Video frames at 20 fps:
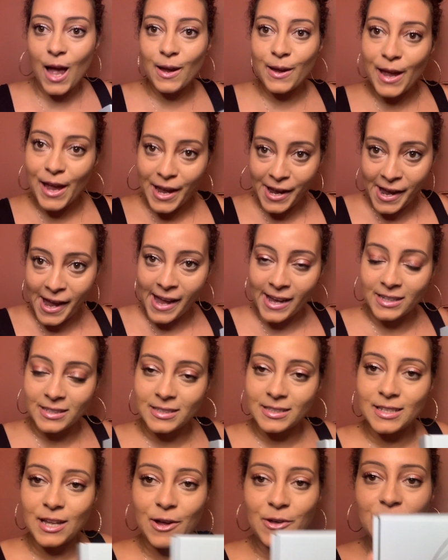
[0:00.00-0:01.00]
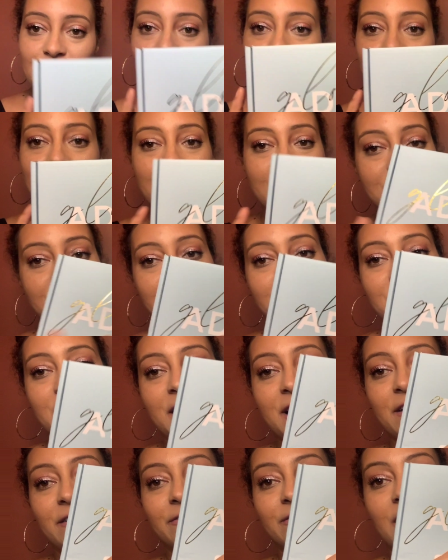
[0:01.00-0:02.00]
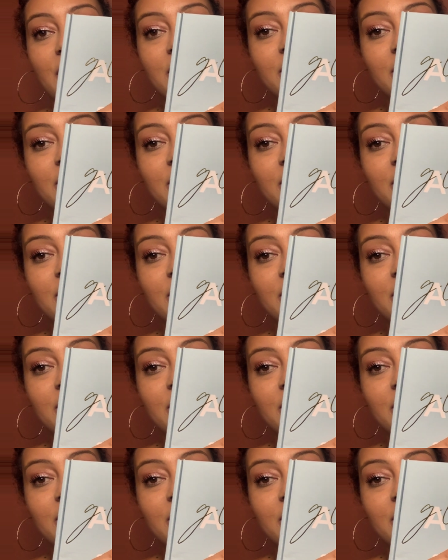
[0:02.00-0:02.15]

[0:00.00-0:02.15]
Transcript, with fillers: Okay, guys, so the winner of